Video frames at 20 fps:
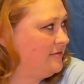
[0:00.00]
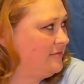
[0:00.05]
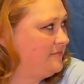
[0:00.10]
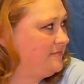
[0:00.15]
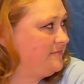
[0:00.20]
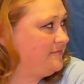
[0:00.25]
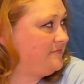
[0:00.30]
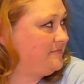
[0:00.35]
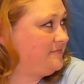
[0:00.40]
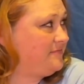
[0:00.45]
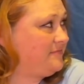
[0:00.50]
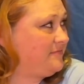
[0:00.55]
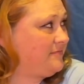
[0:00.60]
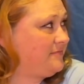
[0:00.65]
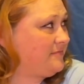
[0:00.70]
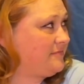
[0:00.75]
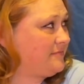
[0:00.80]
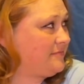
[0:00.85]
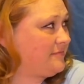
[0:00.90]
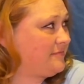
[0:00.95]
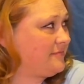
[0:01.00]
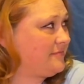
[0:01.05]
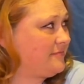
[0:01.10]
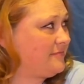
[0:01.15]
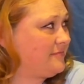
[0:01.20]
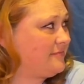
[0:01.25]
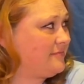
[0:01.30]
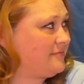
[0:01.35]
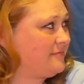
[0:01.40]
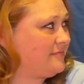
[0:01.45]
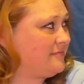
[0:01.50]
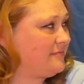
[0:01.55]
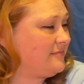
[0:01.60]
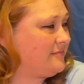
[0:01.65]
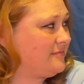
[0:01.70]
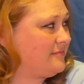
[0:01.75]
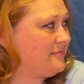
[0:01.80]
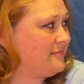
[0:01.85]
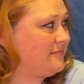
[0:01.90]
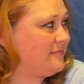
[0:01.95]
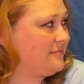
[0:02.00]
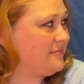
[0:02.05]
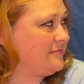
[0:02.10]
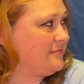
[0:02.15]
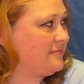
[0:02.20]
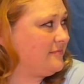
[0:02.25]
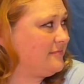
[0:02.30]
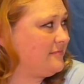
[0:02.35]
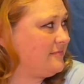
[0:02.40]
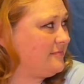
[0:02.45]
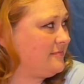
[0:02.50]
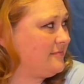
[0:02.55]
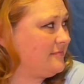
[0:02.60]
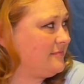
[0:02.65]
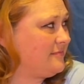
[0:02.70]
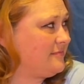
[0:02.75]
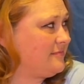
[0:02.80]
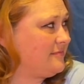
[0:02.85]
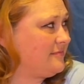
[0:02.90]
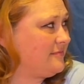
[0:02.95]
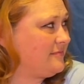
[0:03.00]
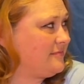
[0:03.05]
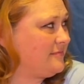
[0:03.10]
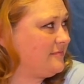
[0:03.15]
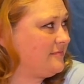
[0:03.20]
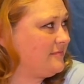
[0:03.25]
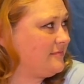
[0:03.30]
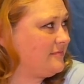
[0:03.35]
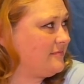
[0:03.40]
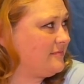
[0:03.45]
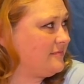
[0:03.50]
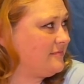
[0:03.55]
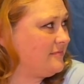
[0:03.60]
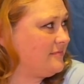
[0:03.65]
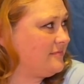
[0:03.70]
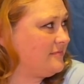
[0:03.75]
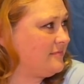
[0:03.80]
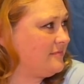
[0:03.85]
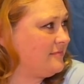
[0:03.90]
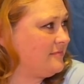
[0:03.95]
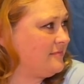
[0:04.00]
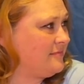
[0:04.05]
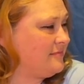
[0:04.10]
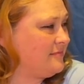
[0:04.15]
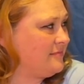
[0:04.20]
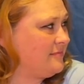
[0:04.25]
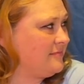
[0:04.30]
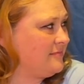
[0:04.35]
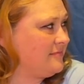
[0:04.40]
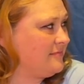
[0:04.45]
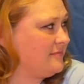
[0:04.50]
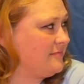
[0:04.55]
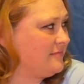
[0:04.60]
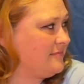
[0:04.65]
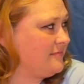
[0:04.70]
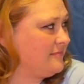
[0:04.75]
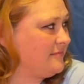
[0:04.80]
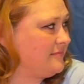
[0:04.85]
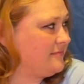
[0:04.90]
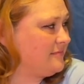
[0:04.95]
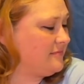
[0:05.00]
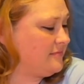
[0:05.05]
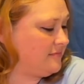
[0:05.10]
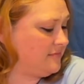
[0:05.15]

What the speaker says: (silent)